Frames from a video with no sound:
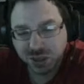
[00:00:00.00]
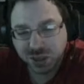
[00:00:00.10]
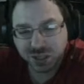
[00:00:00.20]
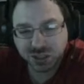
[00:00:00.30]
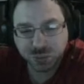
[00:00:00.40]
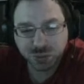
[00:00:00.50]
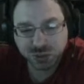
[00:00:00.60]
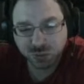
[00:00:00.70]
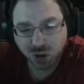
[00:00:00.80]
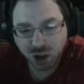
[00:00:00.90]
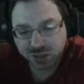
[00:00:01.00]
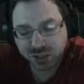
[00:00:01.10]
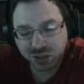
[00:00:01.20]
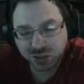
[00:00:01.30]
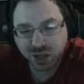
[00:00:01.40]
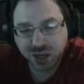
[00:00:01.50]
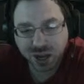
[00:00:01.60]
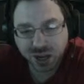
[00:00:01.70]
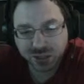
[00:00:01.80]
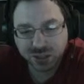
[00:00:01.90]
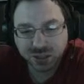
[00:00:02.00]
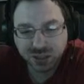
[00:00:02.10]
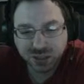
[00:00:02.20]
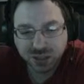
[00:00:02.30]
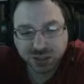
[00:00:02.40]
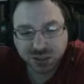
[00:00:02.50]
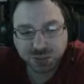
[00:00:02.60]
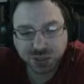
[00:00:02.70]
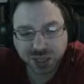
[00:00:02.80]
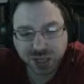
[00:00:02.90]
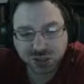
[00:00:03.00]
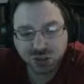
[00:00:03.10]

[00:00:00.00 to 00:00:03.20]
and they just put some rocks there to try to hide it, something like that.